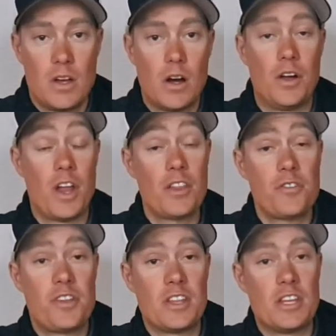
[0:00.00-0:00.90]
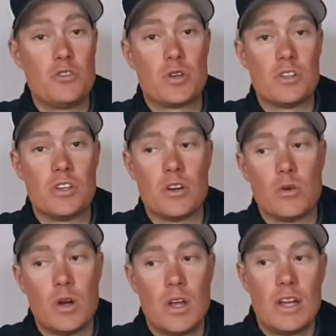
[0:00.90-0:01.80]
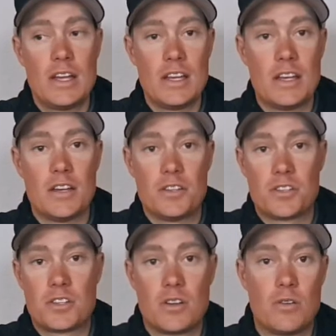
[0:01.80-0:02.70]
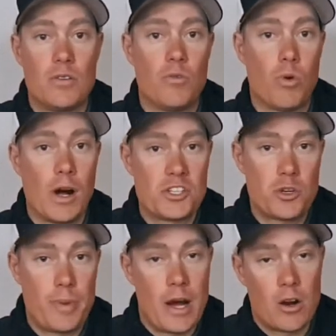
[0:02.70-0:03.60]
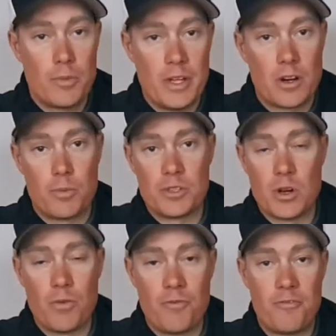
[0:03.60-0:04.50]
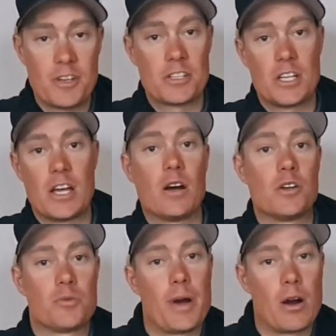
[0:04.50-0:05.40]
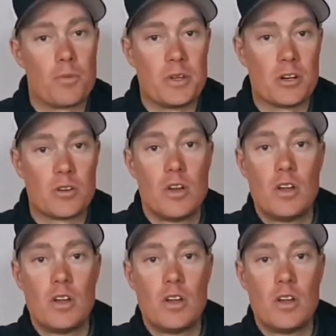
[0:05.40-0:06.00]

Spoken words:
Another thing that you can do is watch your power meter, but don't fixate on your power meter.